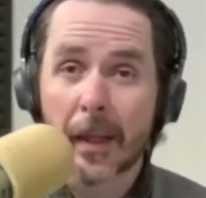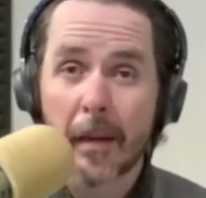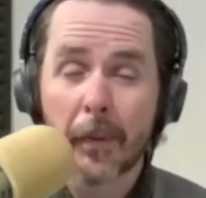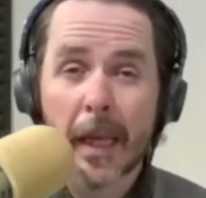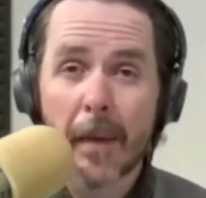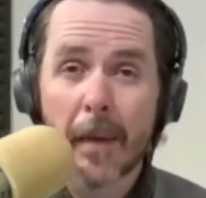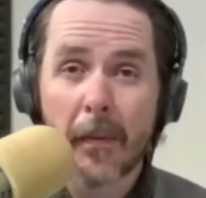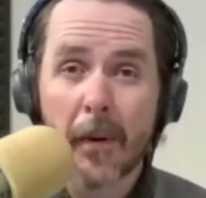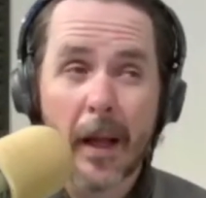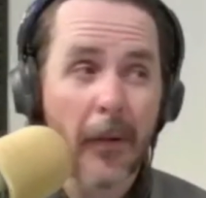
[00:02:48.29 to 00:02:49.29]
He didn't blame
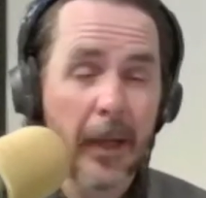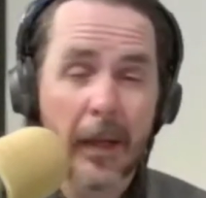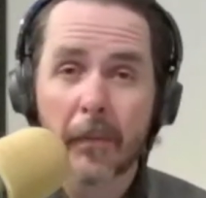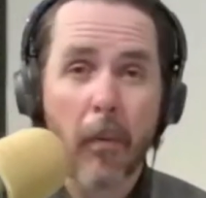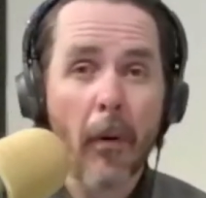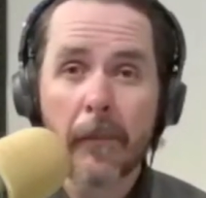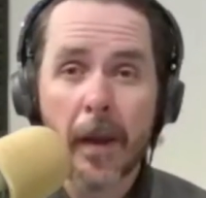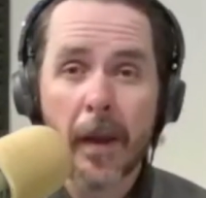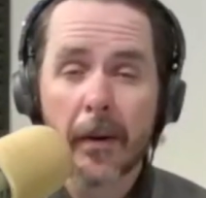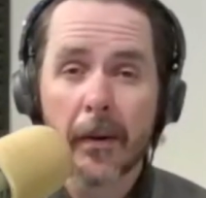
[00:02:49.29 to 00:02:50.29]
anyone else. He didn't point
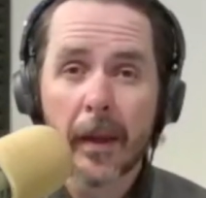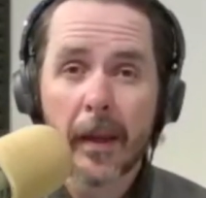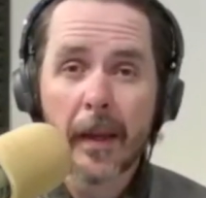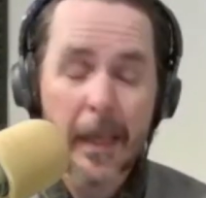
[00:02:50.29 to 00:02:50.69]
fingers.